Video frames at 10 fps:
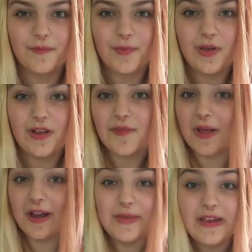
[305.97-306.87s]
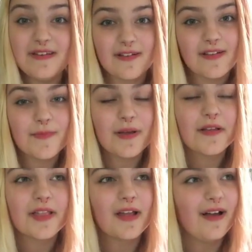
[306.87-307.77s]
put in some animations
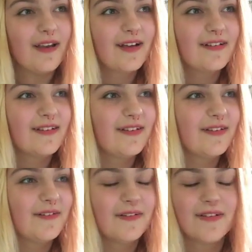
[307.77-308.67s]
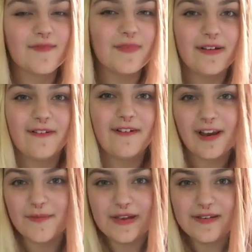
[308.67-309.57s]
because I like to do some little
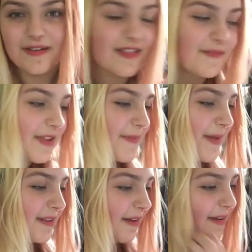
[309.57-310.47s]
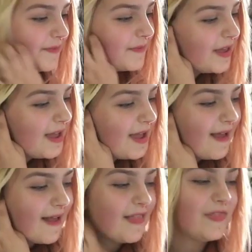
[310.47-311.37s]
animations in my spare time,
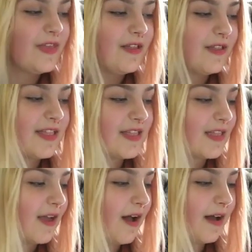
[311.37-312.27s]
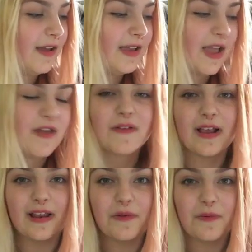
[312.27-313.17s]
and these I gave
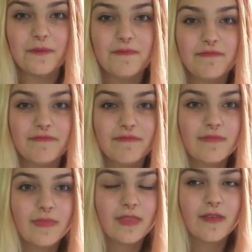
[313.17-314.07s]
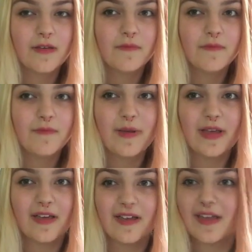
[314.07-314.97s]
like little
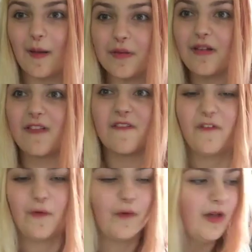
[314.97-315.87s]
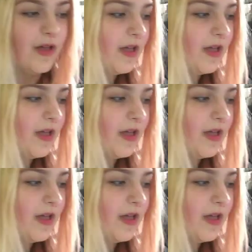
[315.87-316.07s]
bigger captions for.